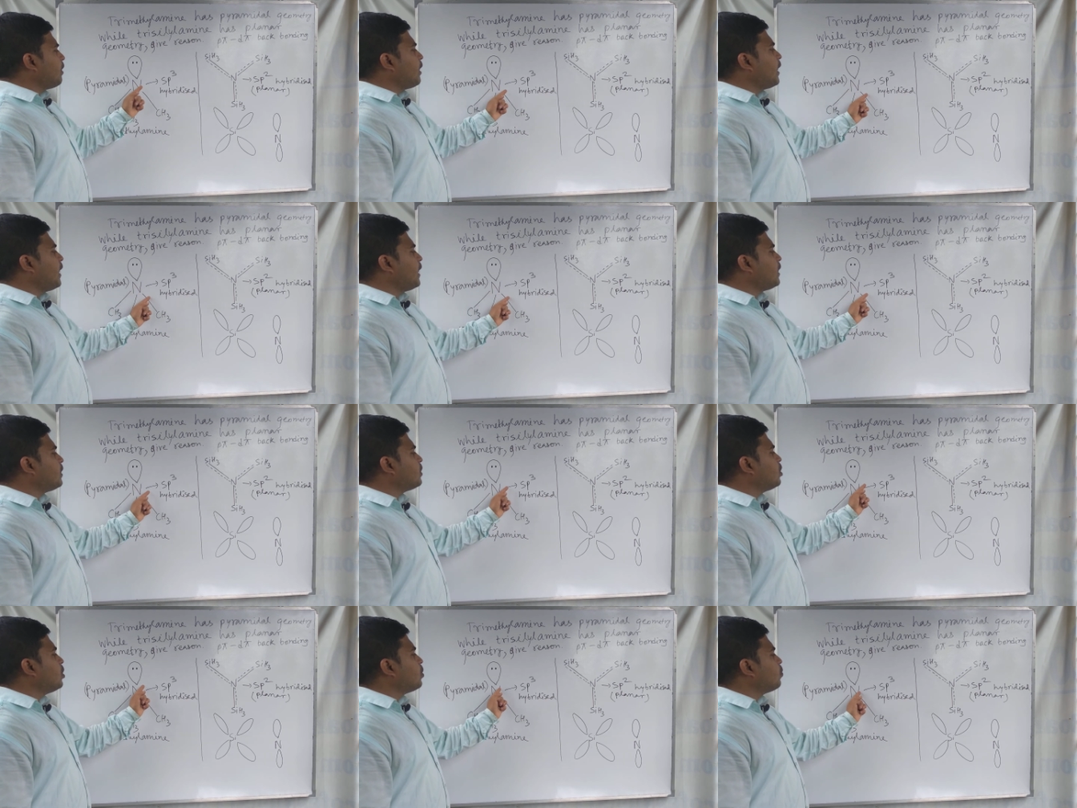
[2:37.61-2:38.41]
and
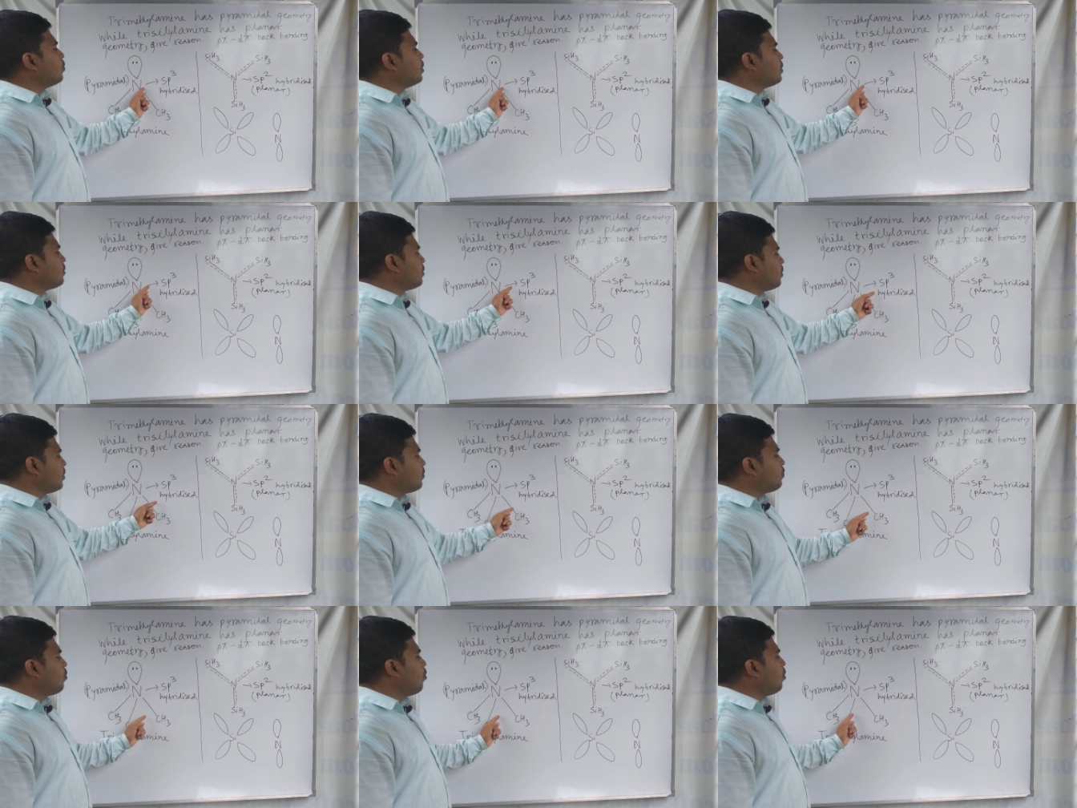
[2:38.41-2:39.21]
with
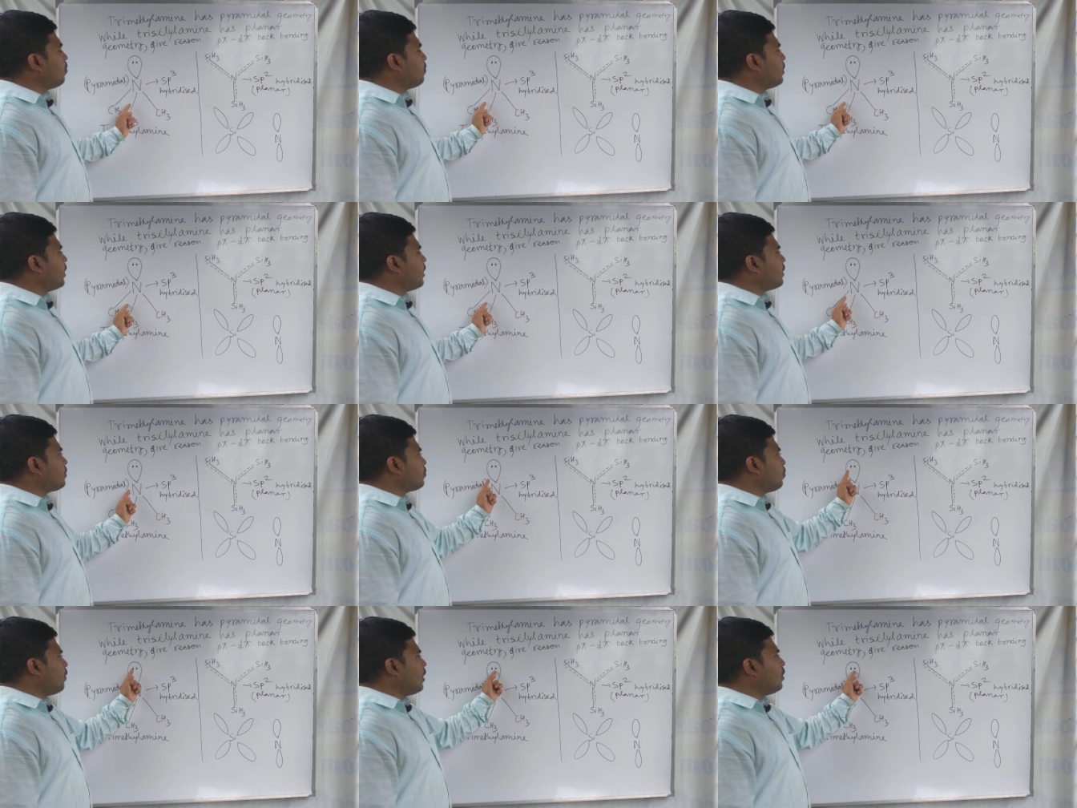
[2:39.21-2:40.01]
4
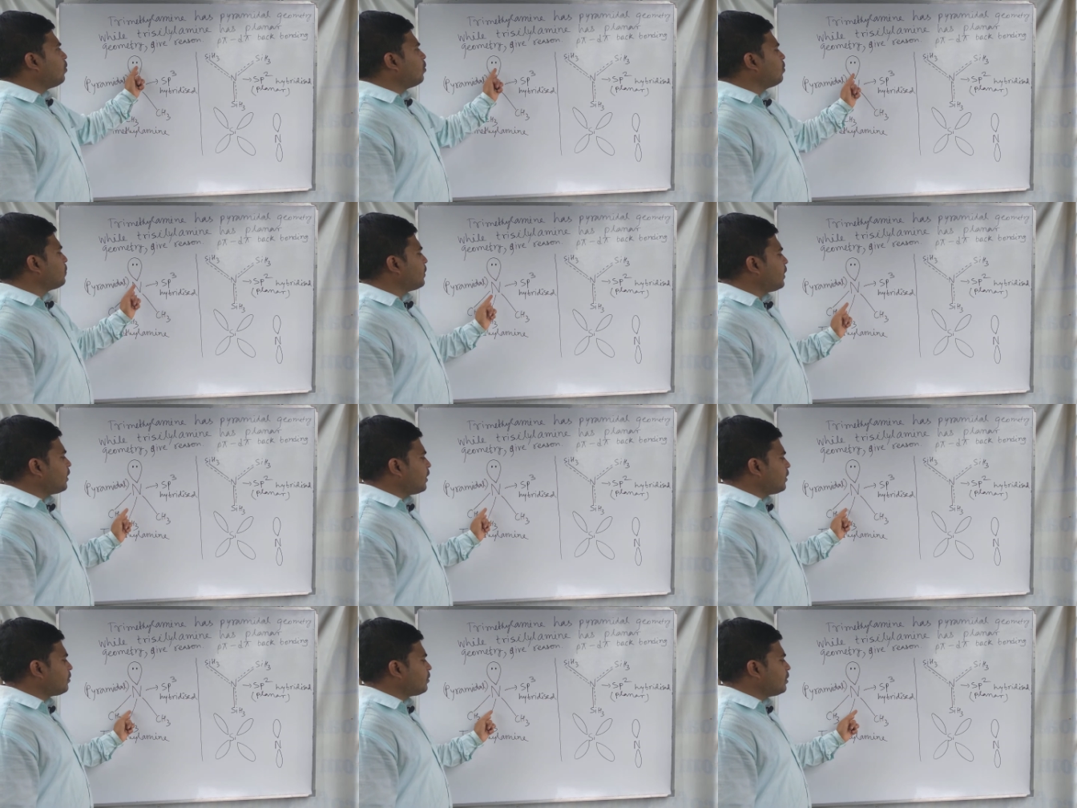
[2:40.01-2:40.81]
pairs, 1 lone pair
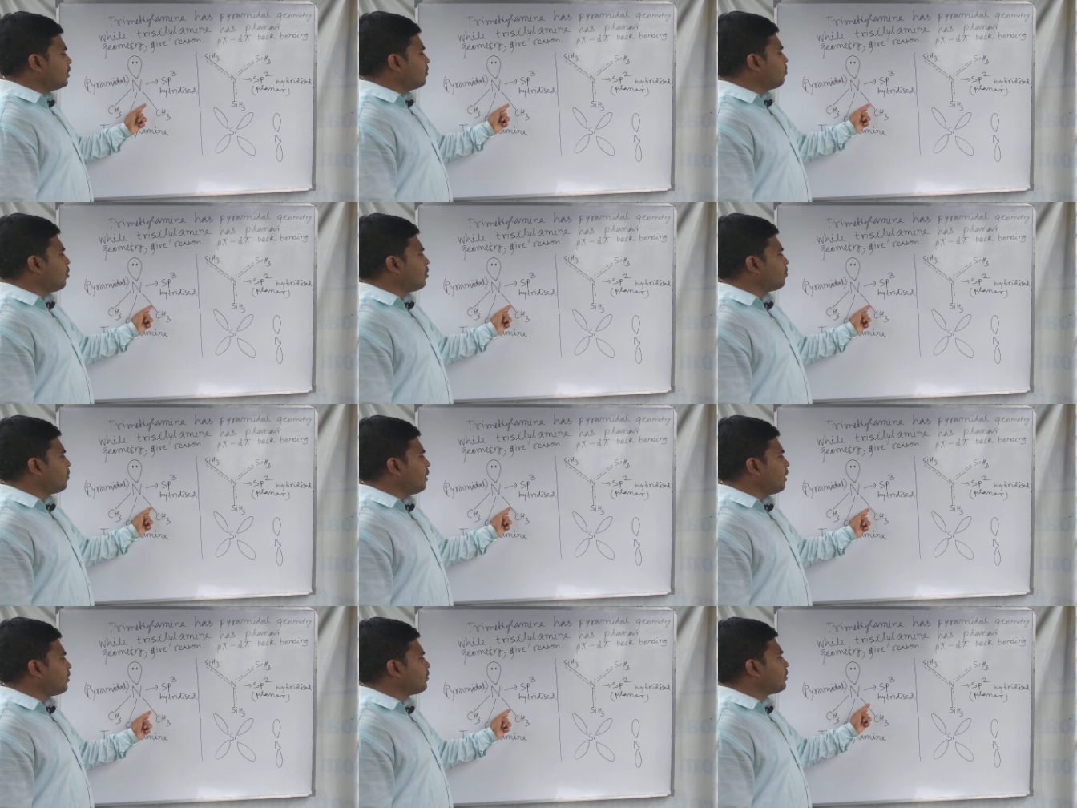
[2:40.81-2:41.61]
and 3 bond
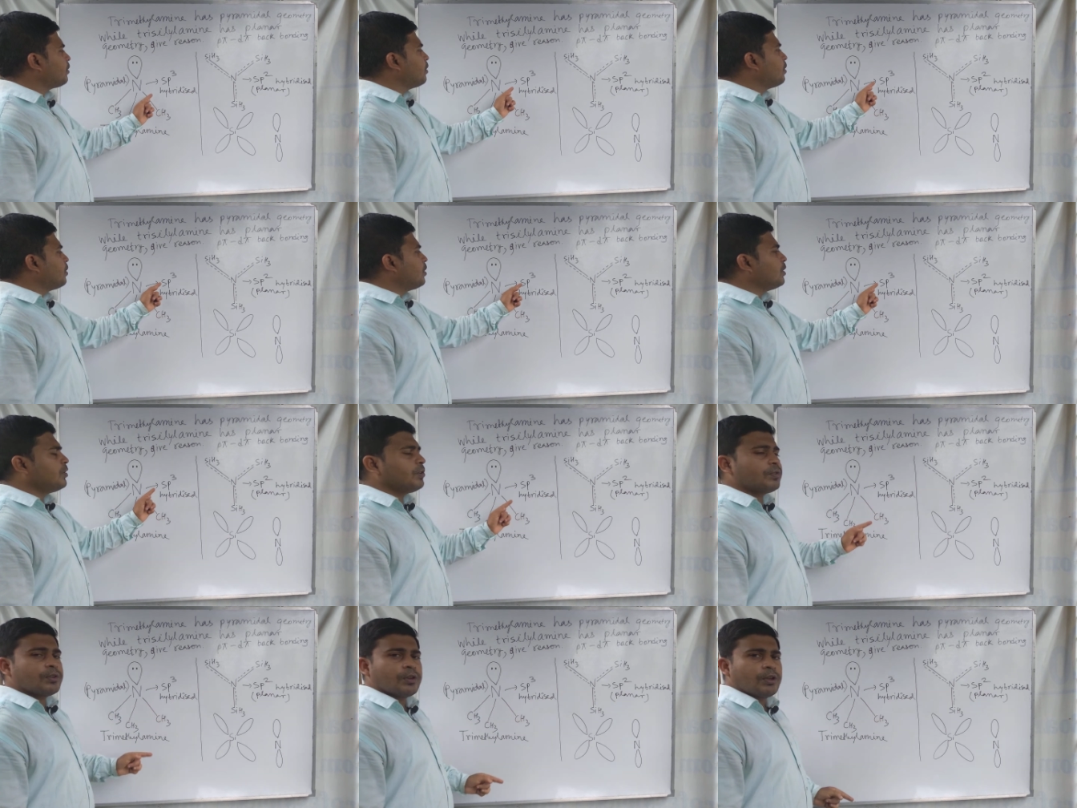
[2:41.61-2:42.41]
pairs, it
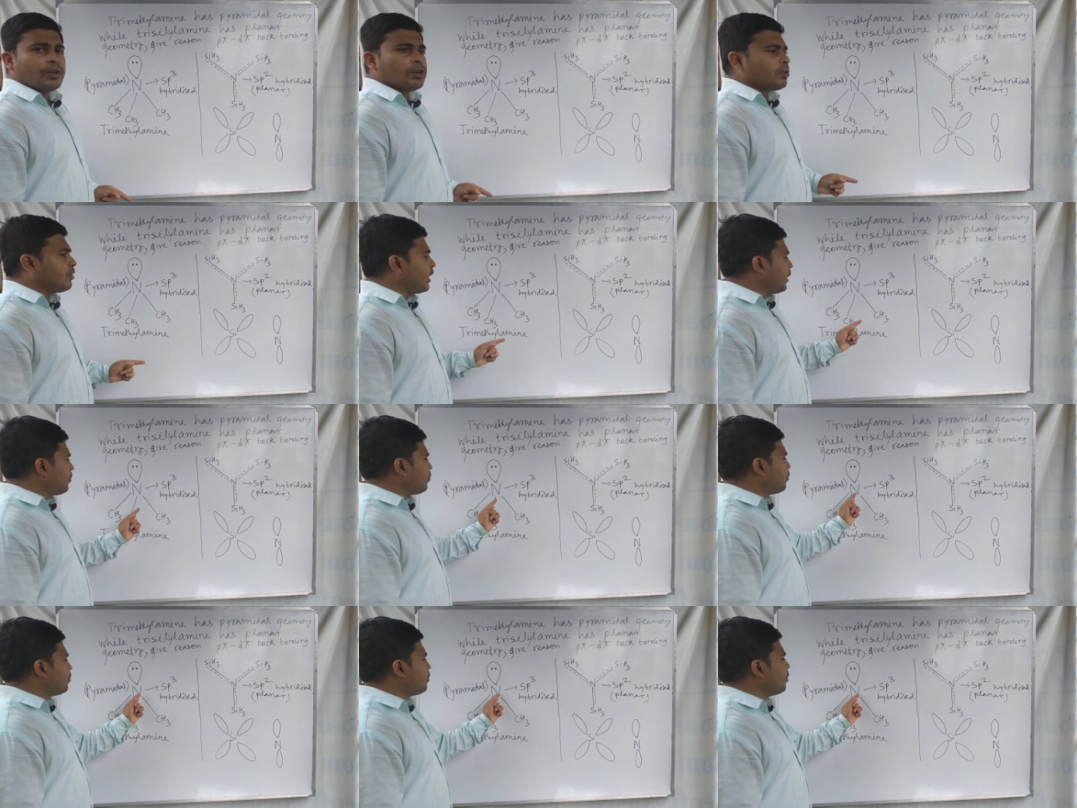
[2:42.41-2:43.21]
is
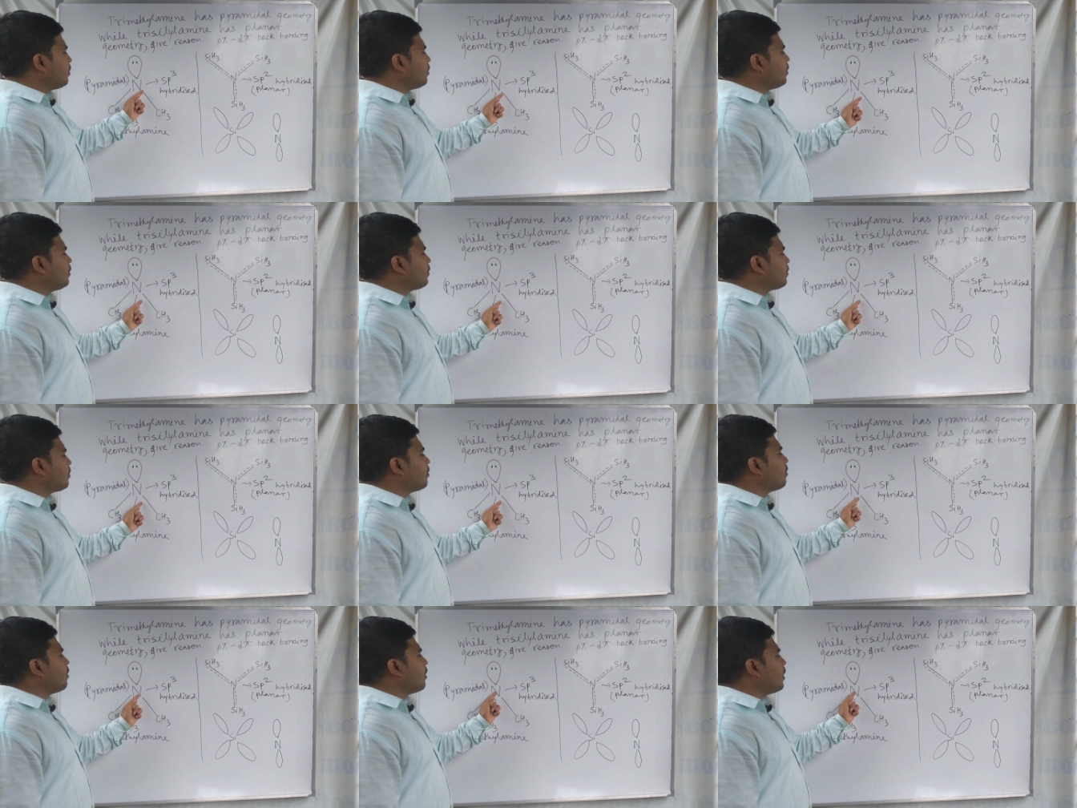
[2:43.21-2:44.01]
nitrogen is
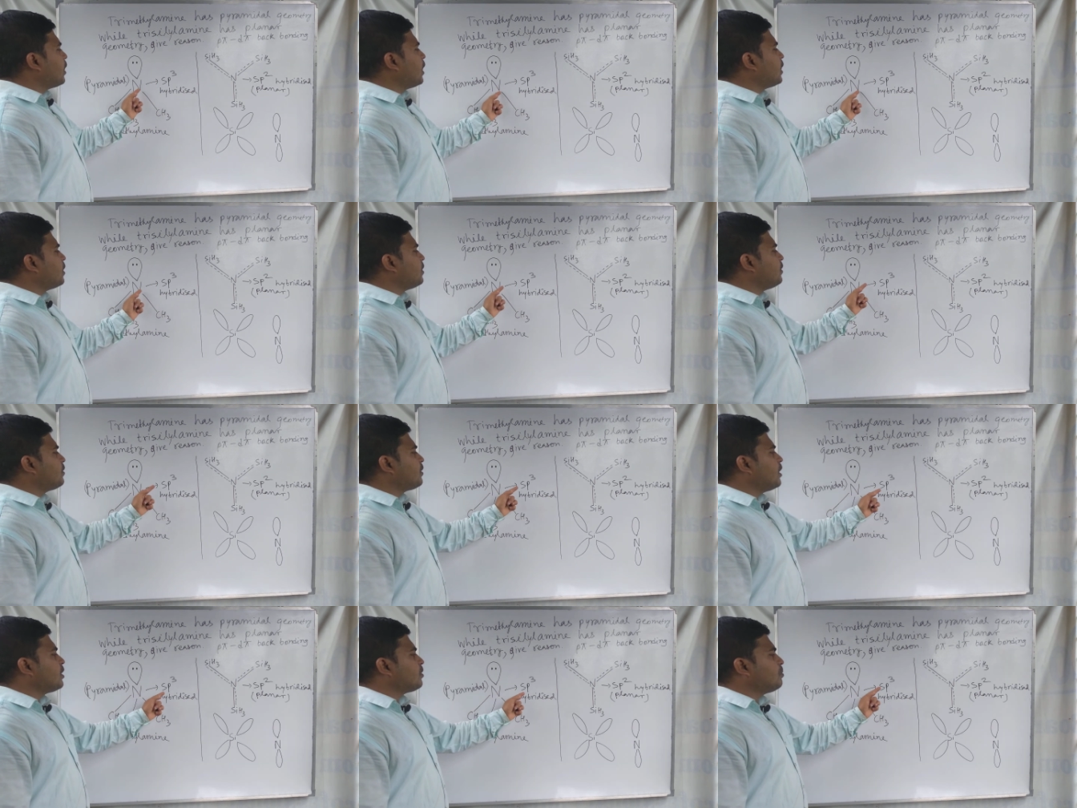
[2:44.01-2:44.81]
here is
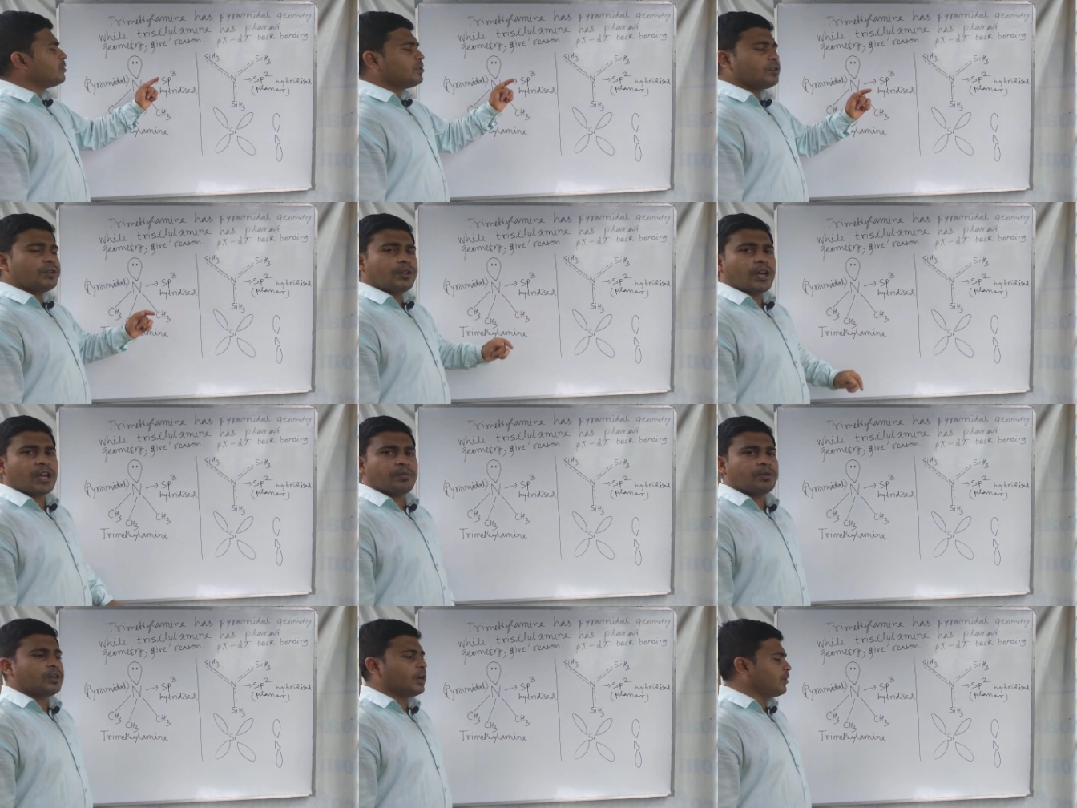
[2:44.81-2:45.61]
sp3
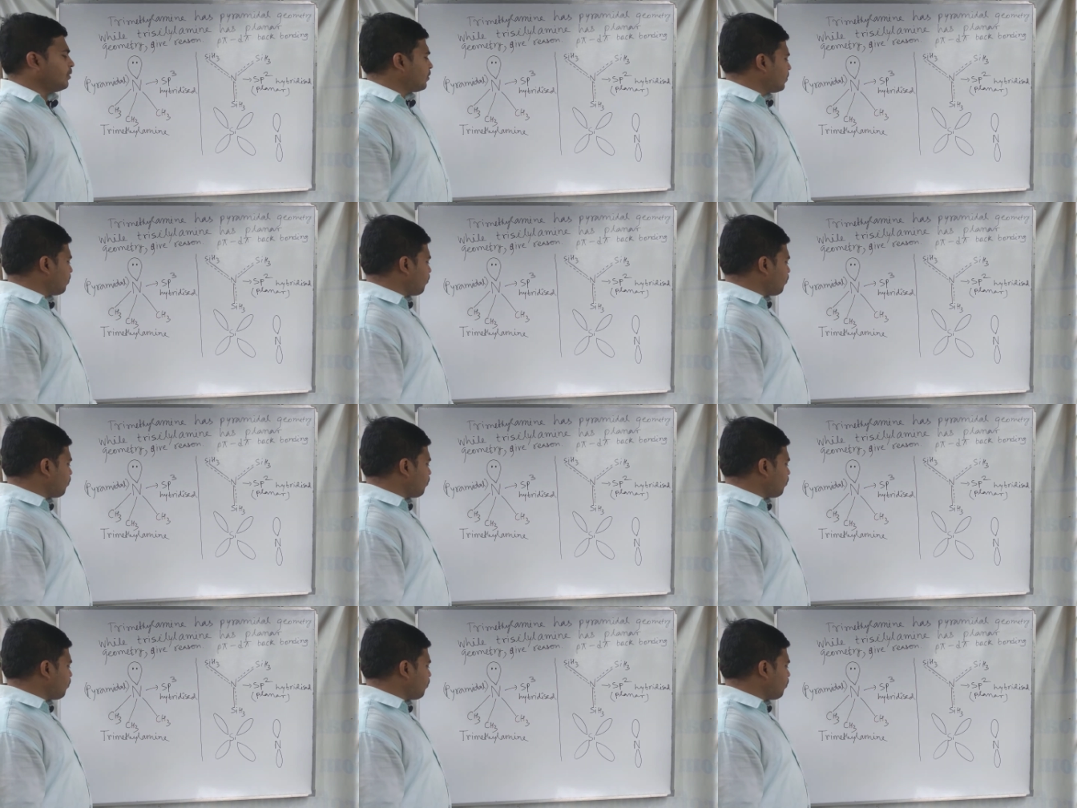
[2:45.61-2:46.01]
hybridized,